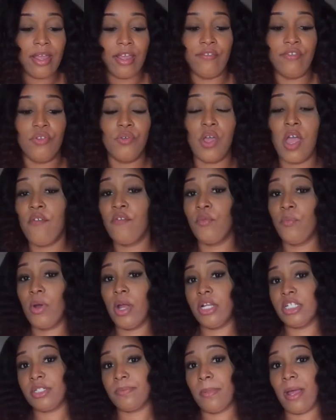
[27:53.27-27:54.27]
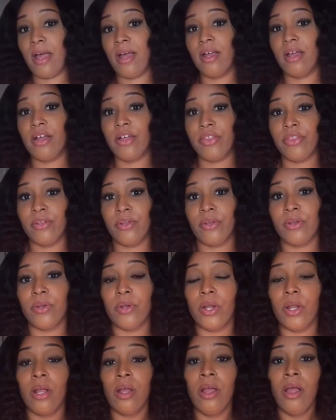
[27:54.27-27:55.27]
If you haven't watched my other